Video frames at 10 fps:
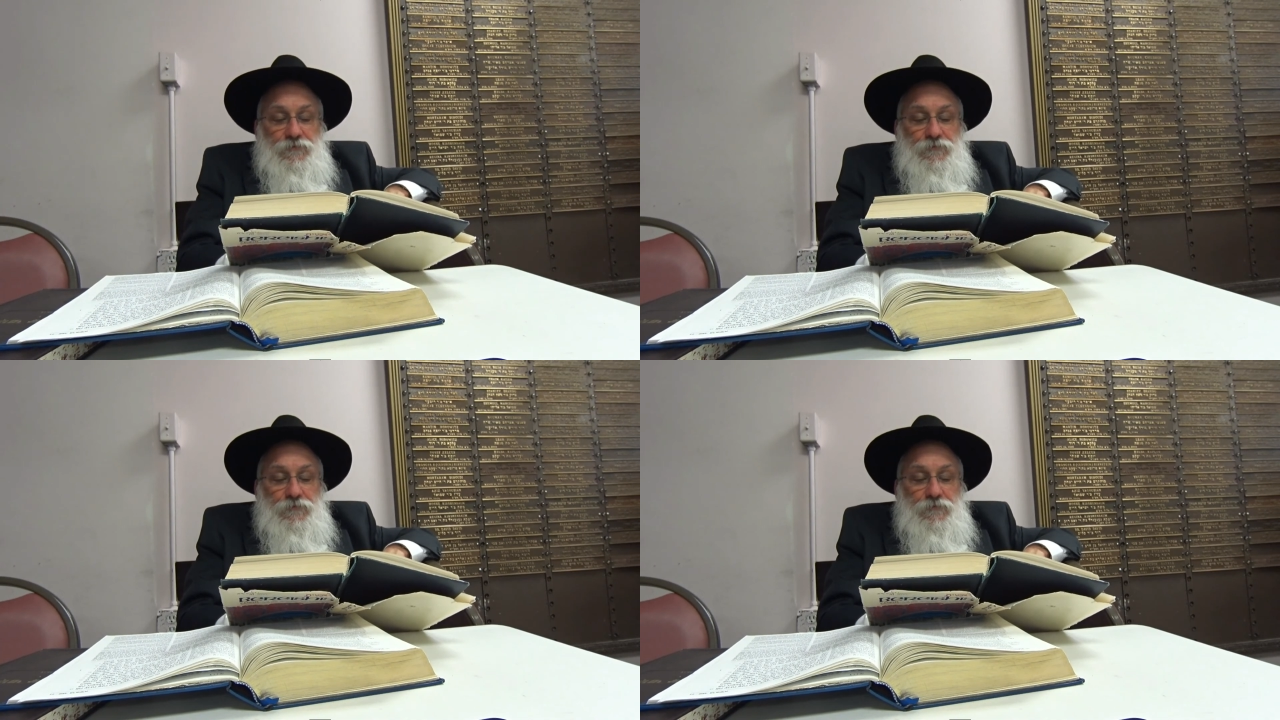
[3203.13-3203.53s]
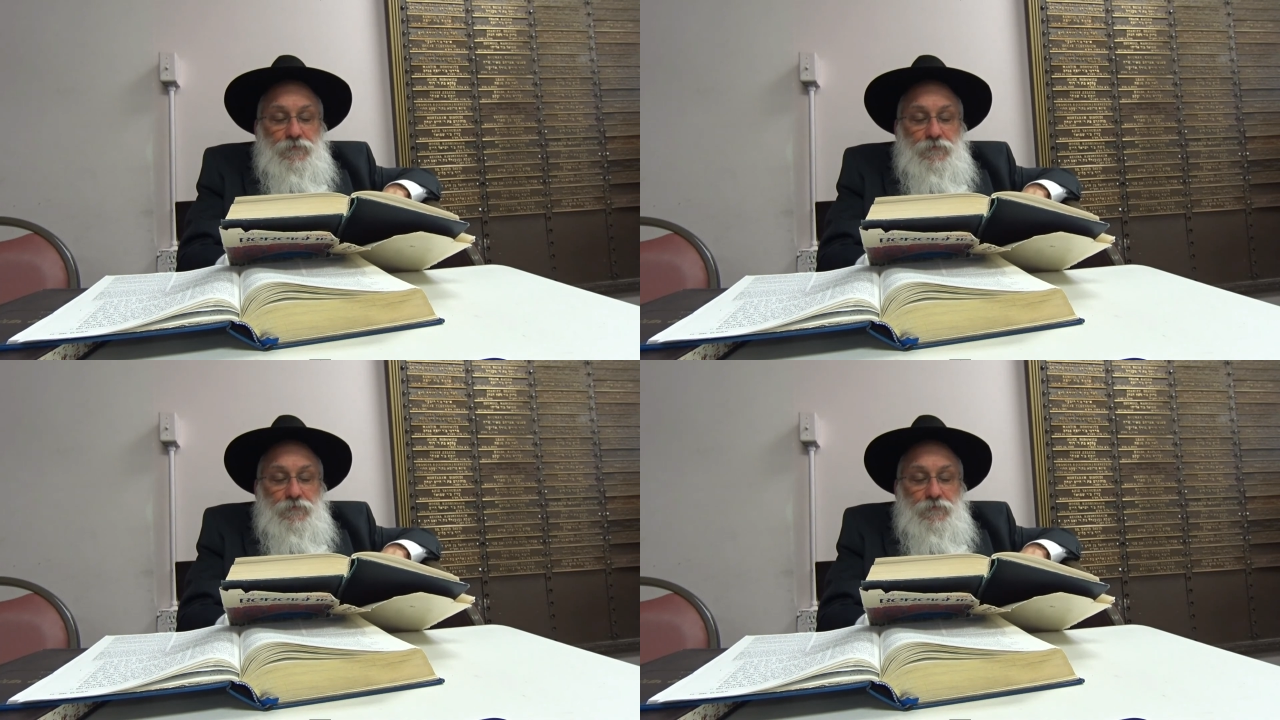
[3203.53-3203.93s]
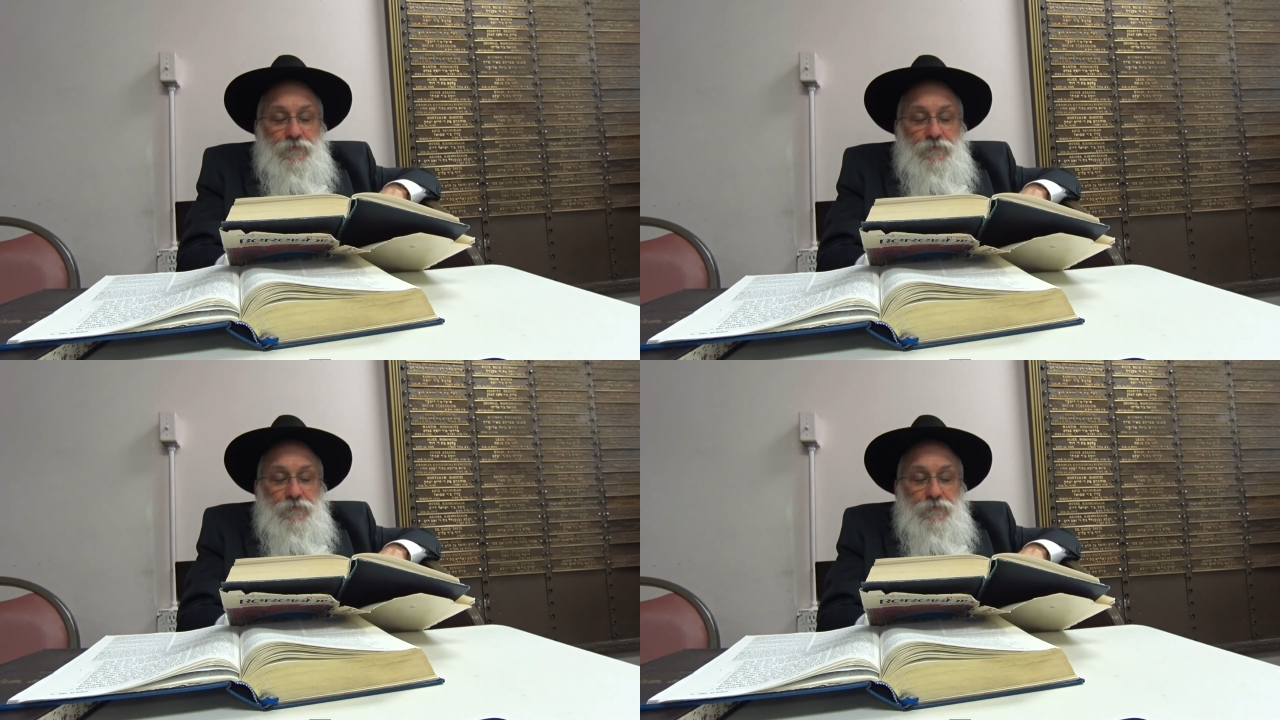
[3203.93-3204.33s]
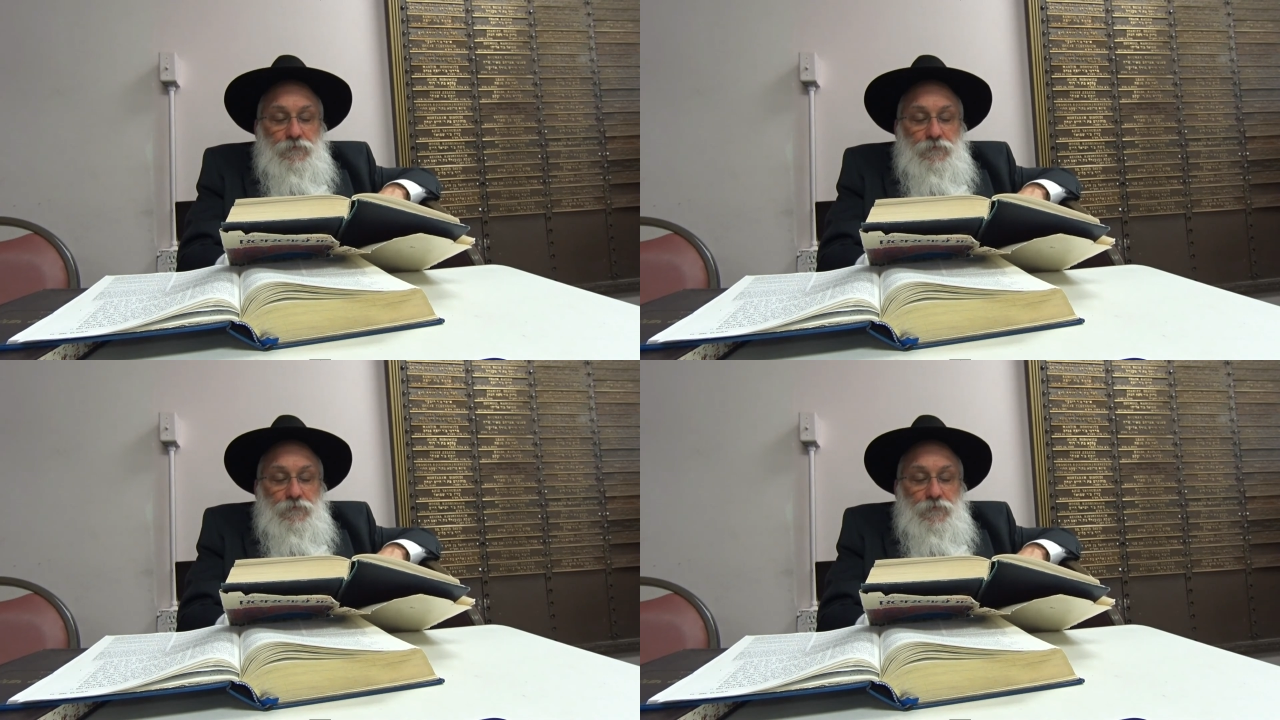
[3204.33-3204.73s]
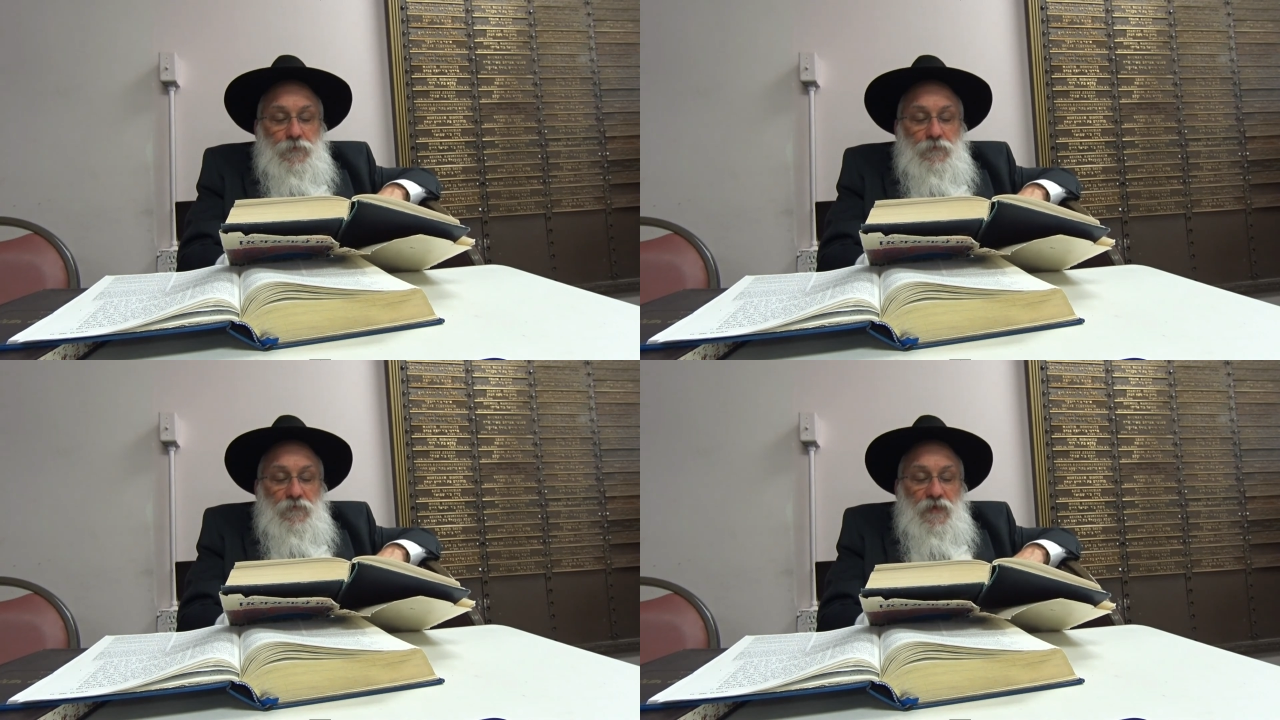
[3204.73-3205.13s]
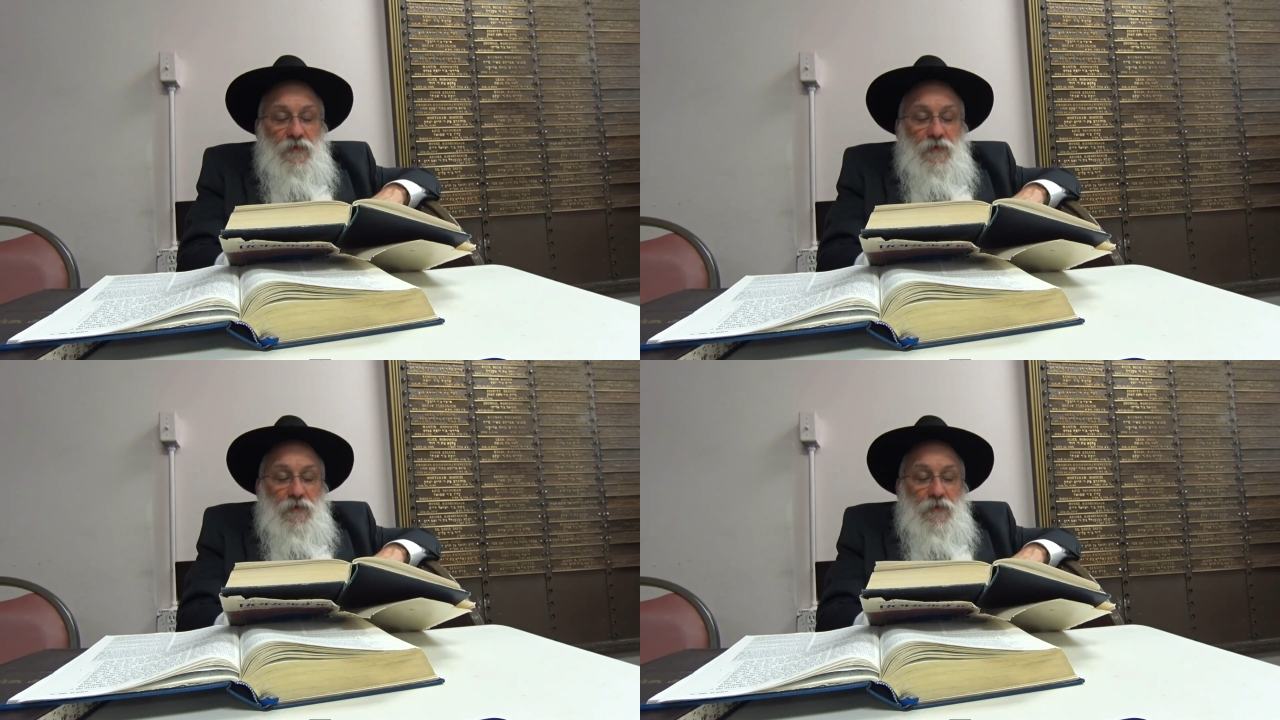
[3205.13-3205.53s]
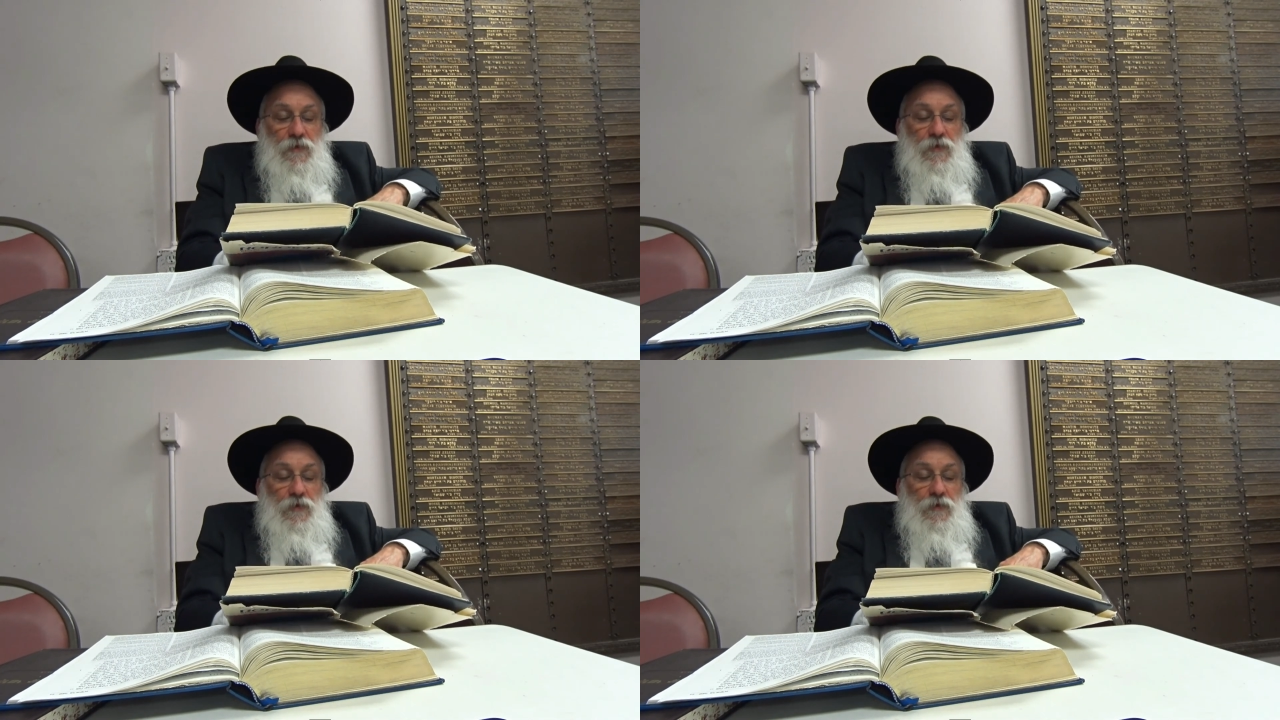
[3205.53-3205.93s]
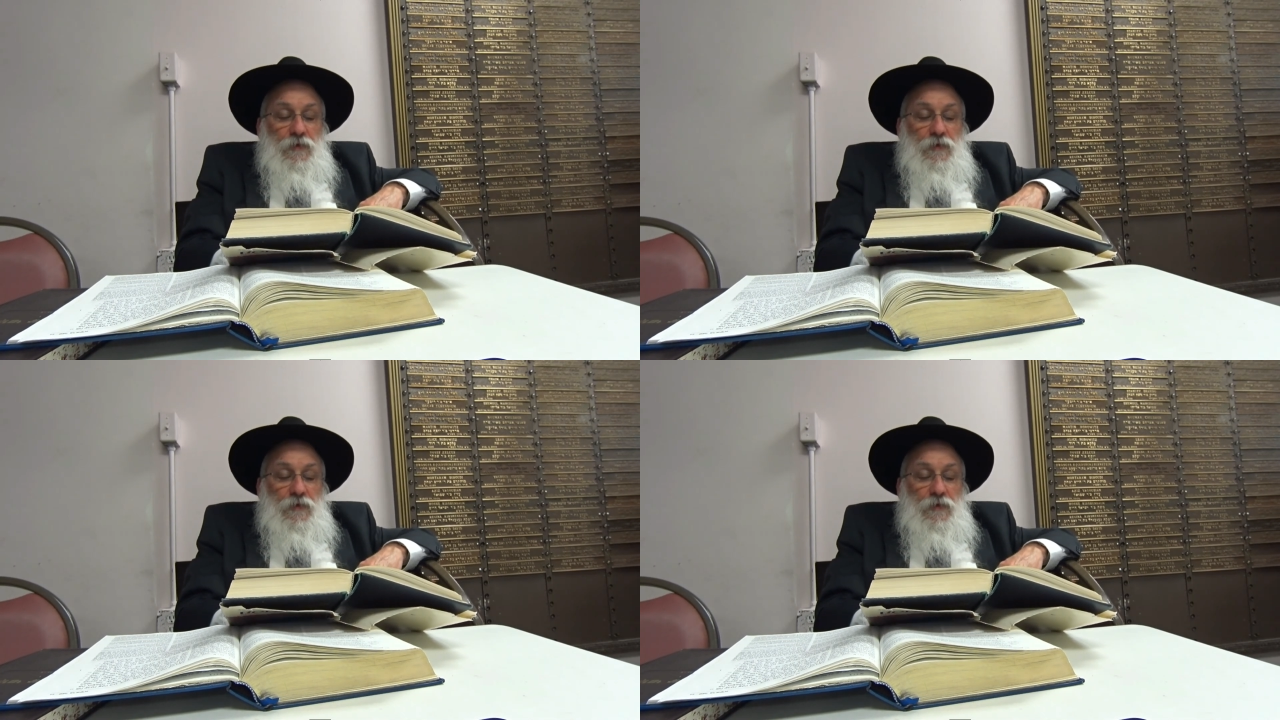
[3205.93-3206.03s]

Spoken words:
No one is speaking in this clip.